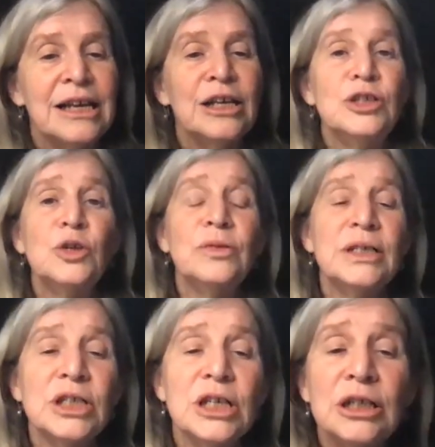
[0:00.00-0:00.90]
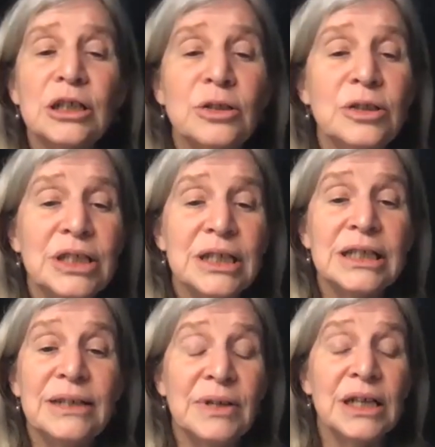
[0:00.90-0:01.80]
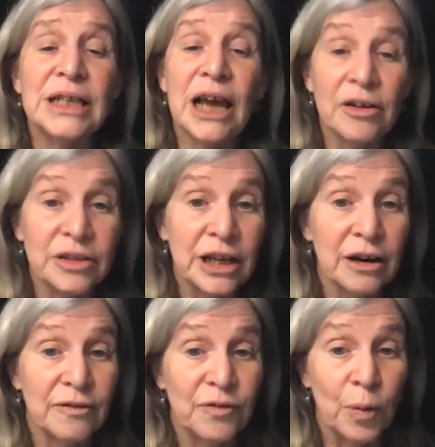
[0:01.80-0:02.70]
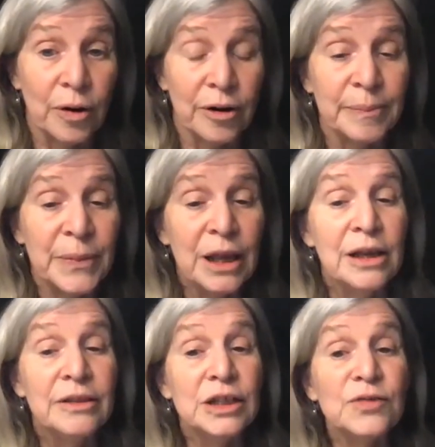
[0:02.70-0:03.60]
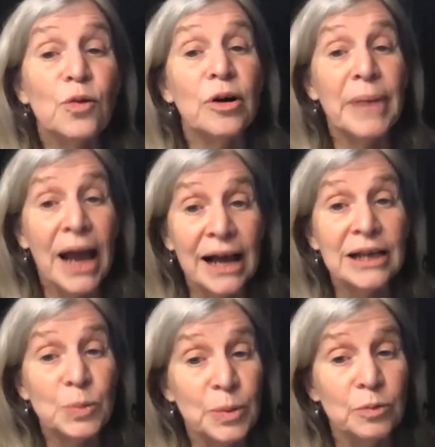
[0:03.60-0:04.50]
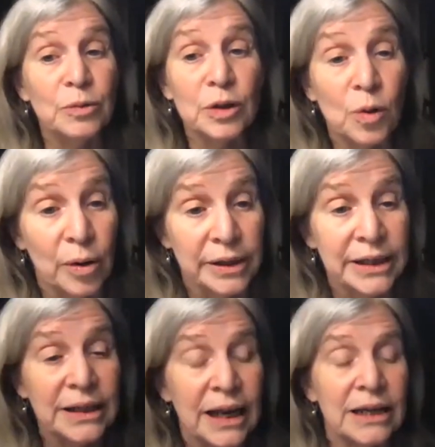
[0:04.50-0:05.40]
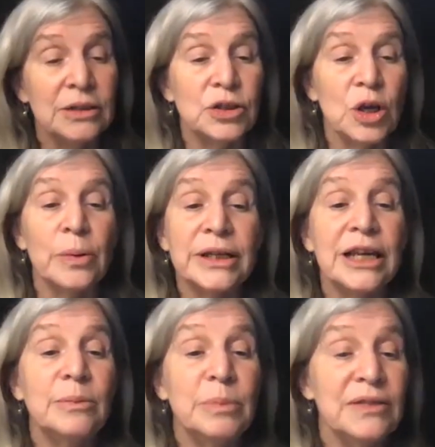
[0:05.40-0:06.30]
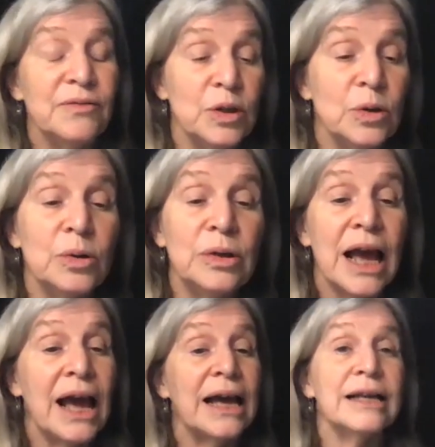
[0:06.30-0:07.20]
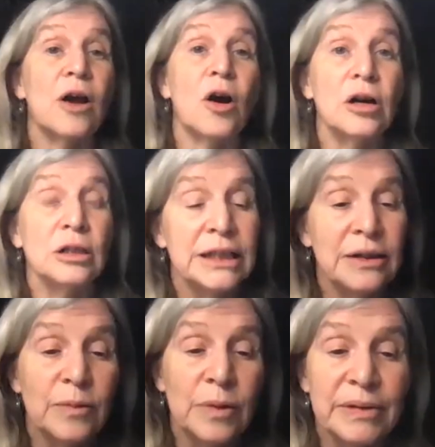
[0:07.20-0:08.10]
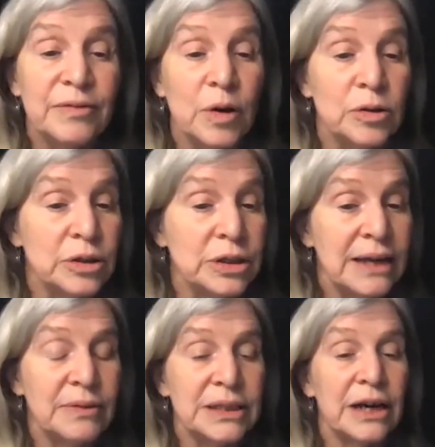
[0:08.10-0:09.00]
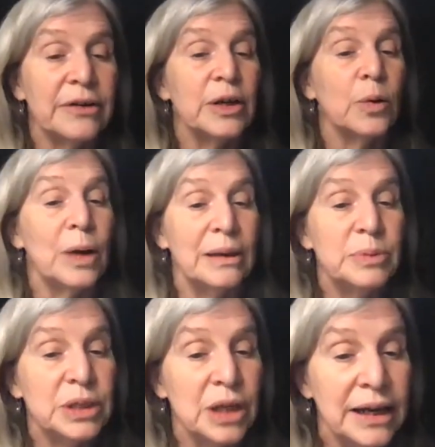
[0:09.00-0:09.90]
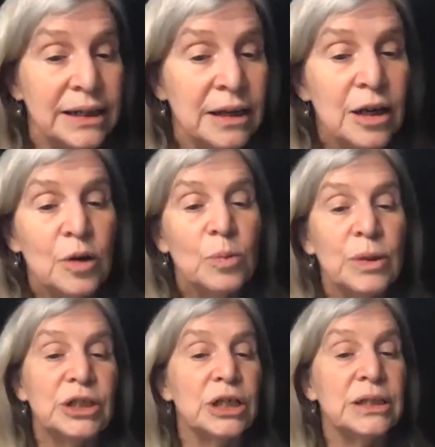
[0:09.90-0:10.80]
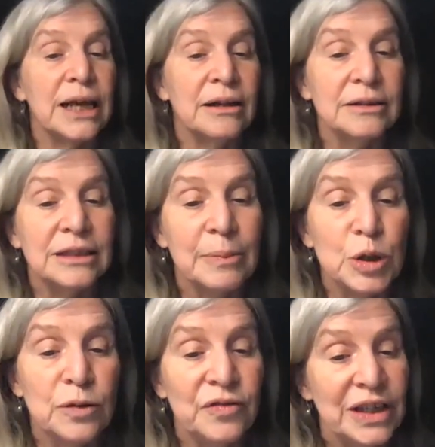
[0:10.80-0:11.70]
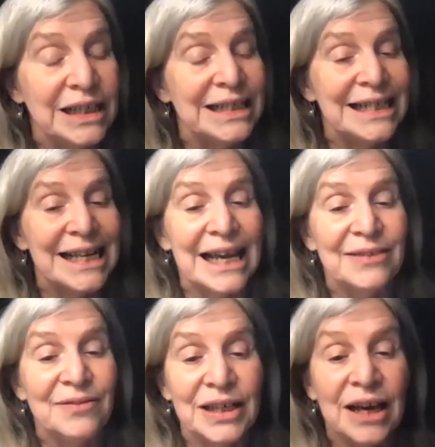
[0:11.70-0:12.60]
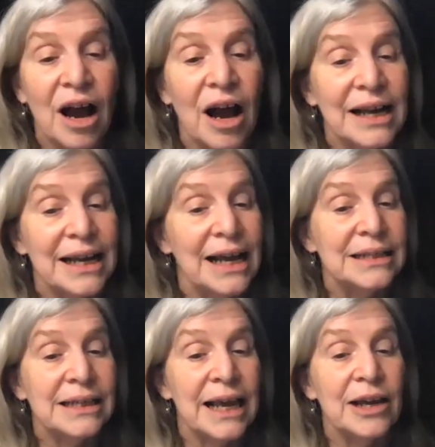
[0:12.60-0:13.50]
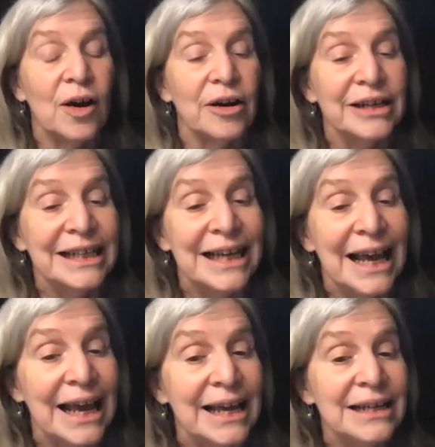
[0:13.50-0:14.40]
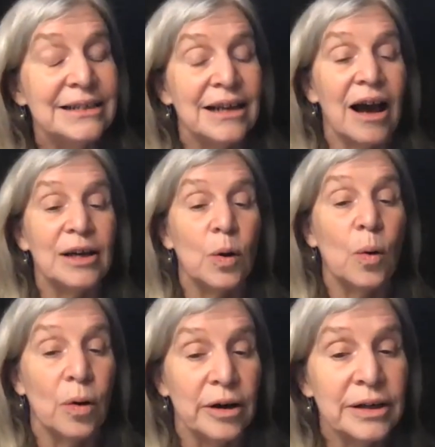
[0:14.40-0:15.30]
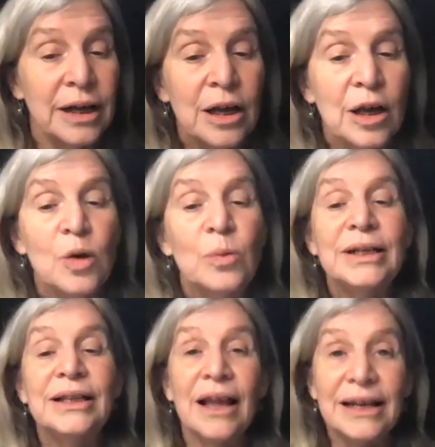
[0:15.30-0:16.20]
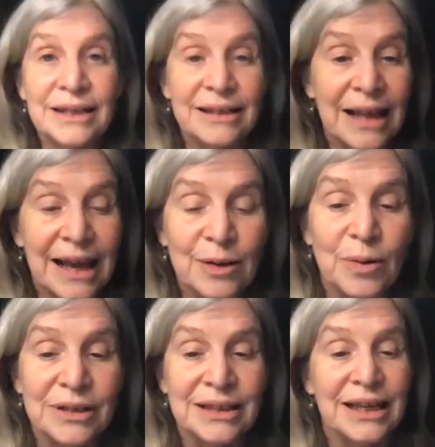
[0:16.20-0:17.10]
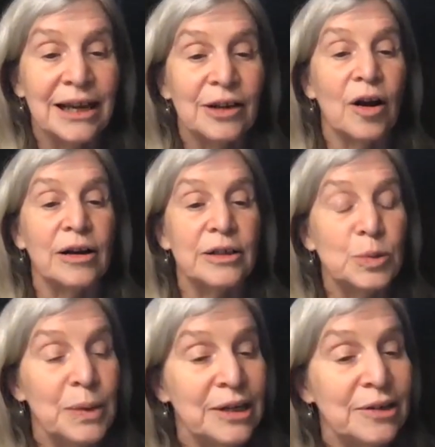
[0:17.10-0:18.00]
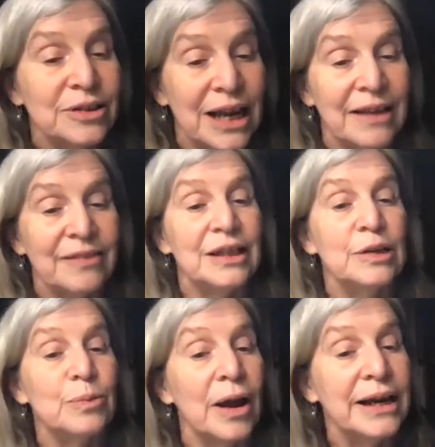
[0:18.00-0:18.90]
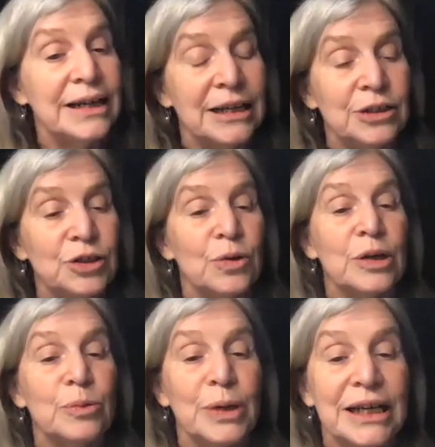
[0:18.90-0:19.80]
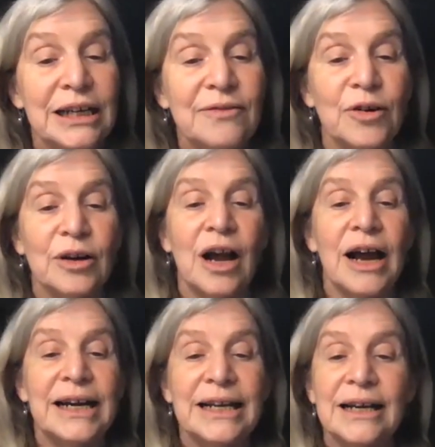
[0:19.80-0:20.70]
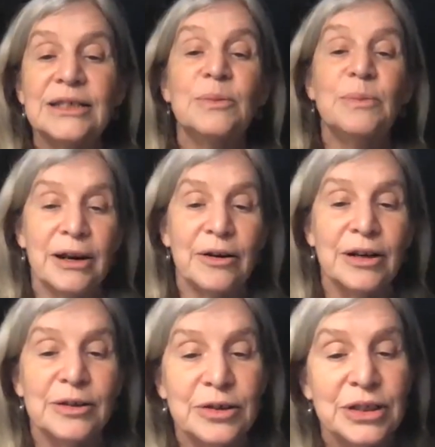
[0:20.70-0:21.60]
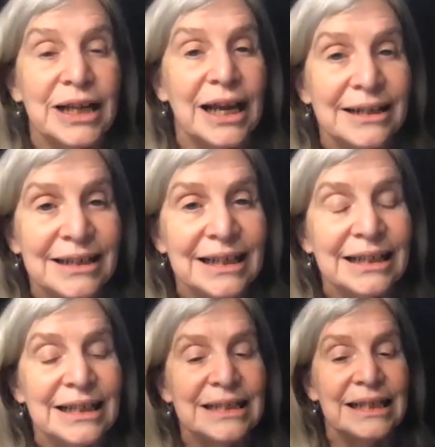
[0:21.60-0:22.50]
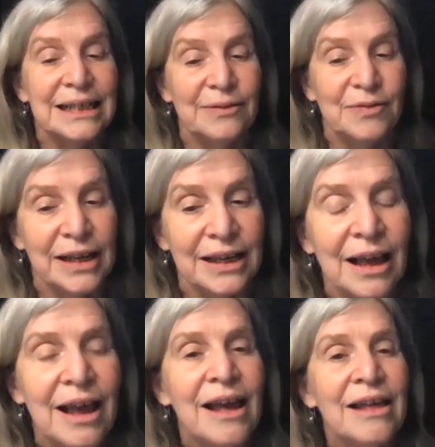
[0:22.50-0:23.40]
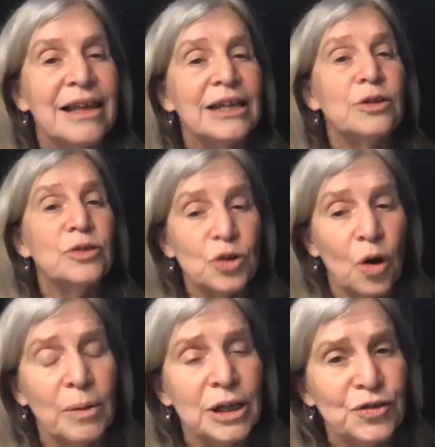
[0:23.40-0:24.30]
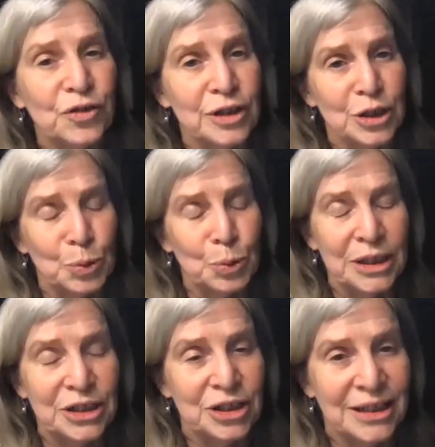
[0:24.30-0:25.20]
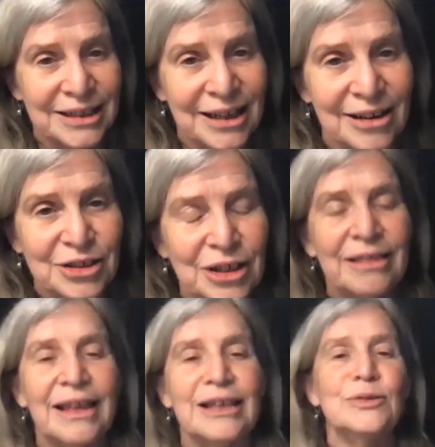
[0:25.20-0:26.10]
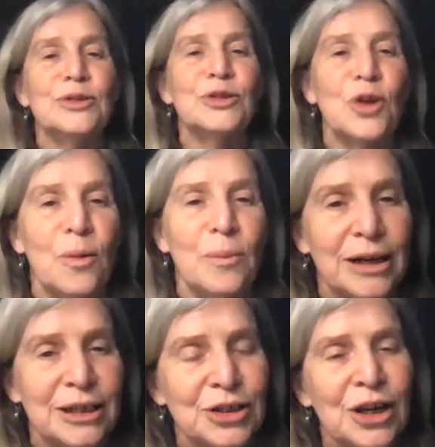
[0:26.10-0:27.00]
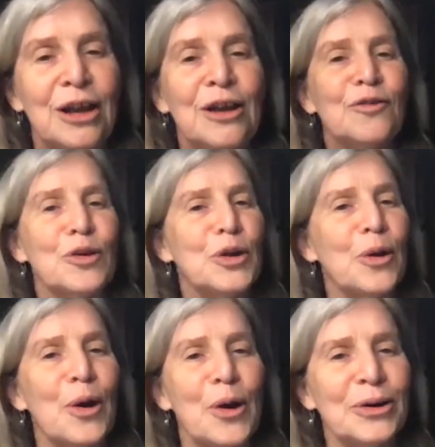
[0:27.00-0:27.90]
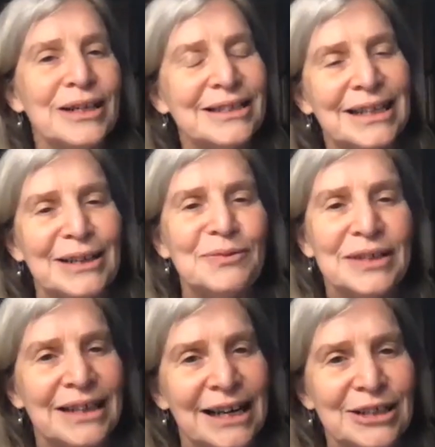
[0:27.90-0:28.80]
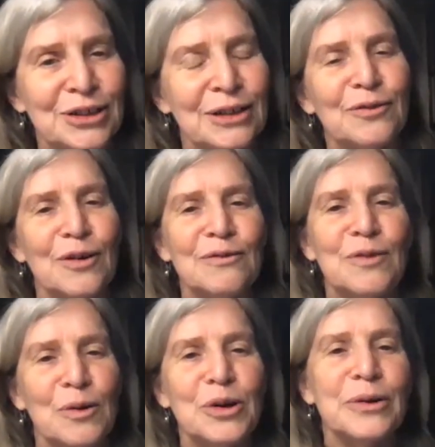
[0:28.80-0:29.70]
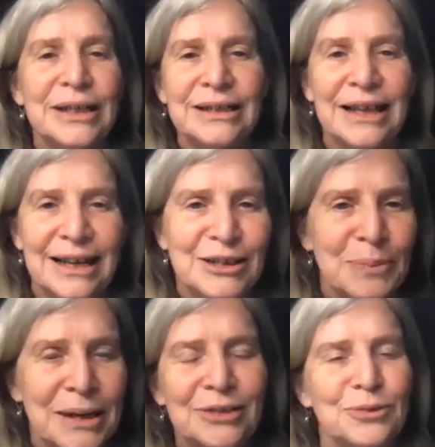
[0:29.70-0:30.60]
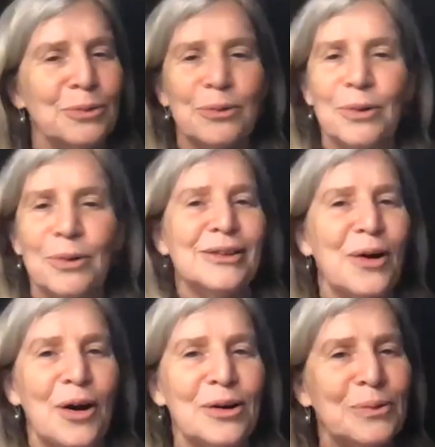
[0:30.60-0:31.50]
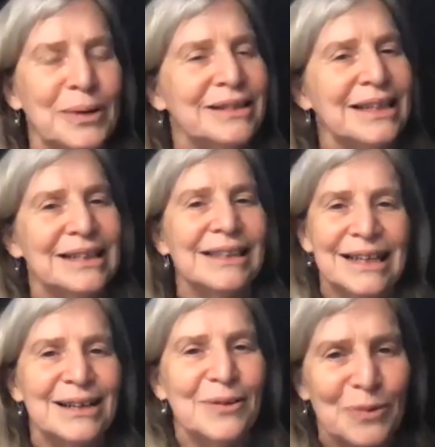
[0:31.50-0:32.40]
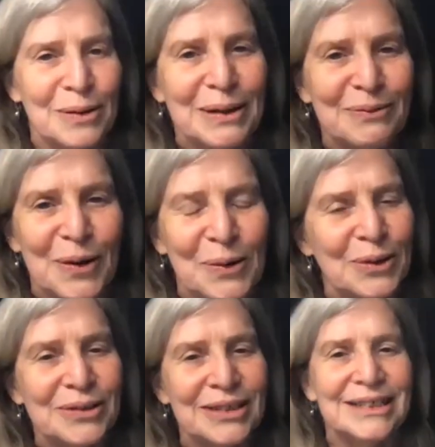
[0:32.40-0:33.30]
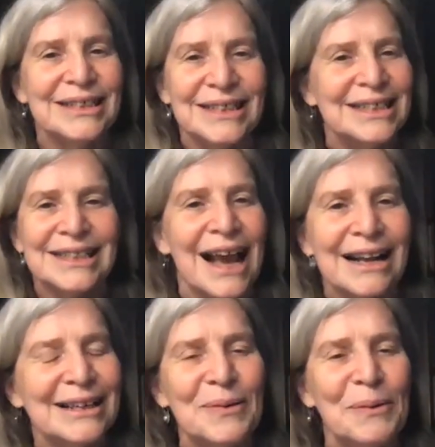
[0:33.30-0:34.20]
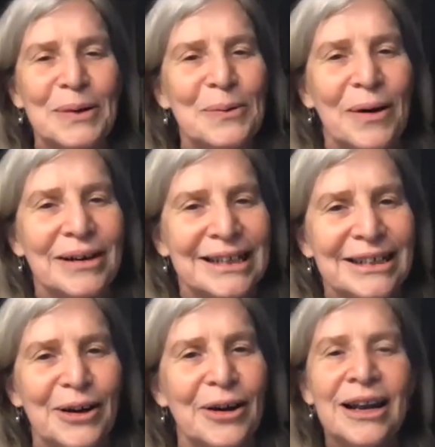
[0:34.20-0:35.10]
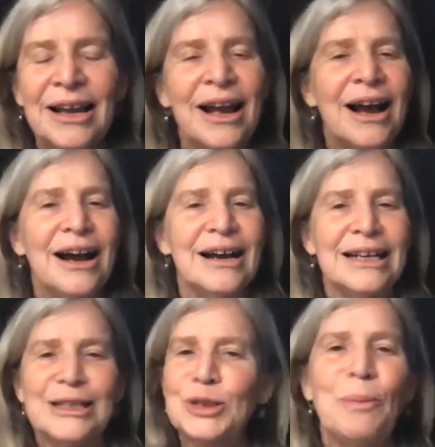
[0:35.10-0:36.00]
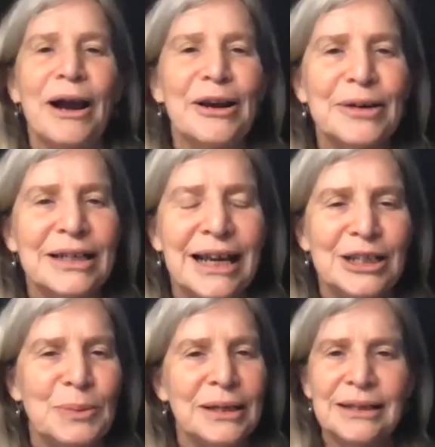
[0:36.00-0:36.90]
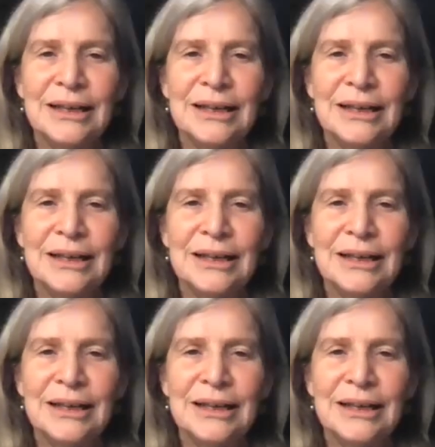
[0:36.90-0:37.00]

So this concludes this evening's healthcare forum. This forum has been recorded, and so it can be viewed at our League of Women Voters Davis Area website, which is lwvdavisarea.org. We'd like to thank once again our speakers, Anthony Wright and Jody Reid, for guiding us to better understanding this evening Thank you so much for this rich discussion. Thank you so much for your earnest invitation for voter engagement right along with the League of Women Voters. This is exactly what we want to hear. Inspire engagement,